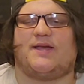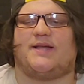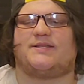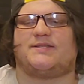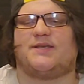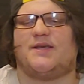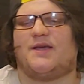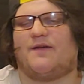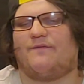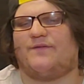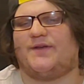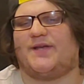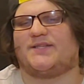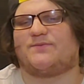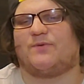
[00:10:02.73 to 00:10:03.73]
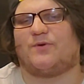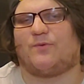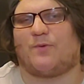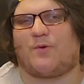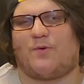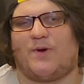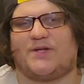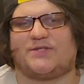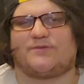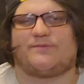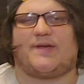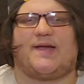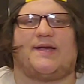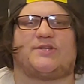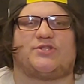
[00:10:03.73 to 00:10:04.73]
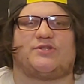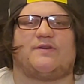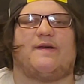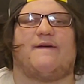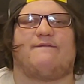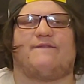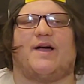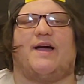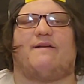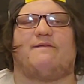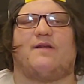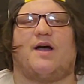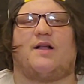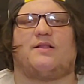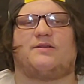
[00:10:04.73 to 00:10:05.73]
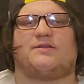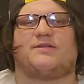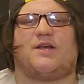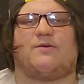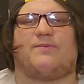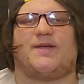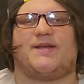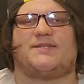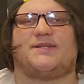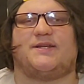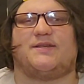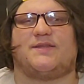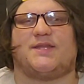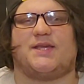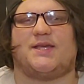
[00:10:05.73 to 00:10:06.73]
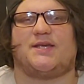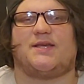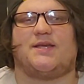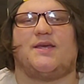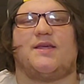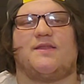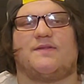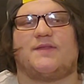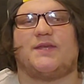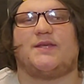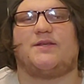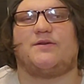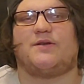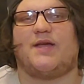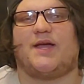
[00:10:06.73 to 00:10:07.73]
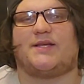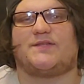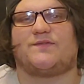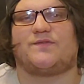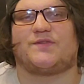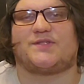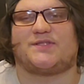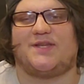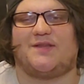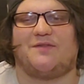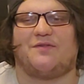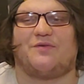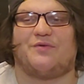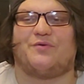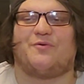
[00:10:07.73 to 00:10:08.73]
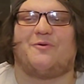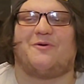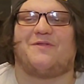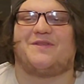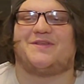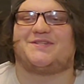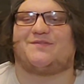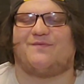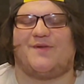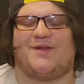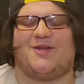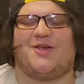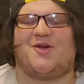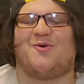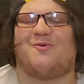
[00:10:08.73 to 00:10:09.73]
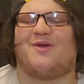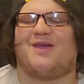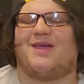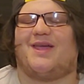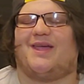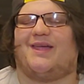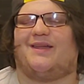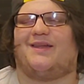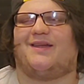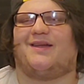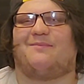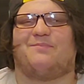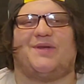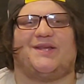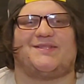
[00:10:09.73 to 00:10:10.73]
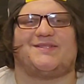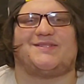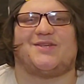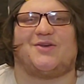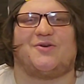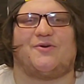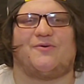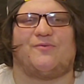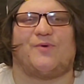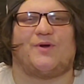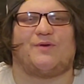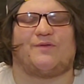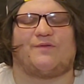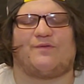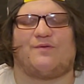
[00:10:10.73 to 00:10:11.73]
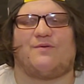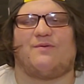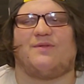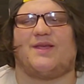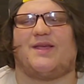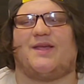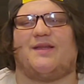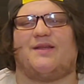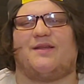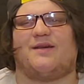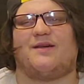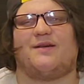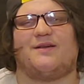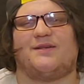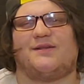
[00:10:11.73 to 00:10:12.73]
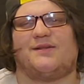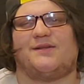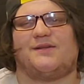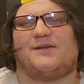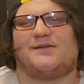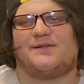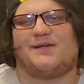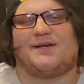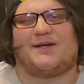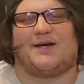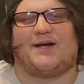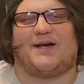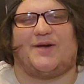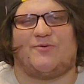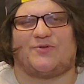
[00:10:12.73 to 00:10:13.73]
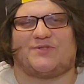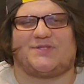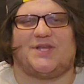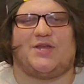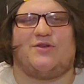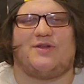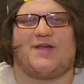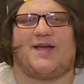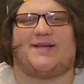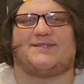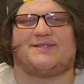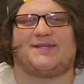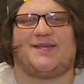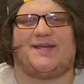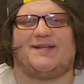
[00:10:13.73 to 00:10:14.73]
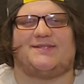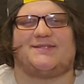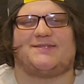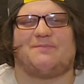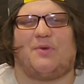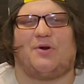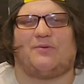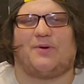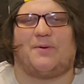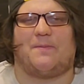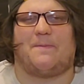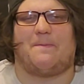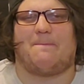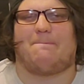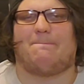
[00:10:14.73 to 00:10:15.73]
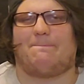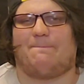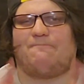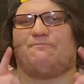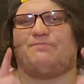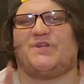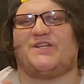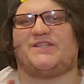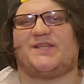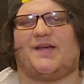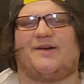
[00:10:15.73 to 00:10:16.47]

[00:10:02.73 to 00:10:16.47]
that. If you guys want to request a reaction, $5, I'll react to anything. Thank you guys for sitting through this video and uh, being so wonderful and uh, I will see you guys again tomorrow. Peace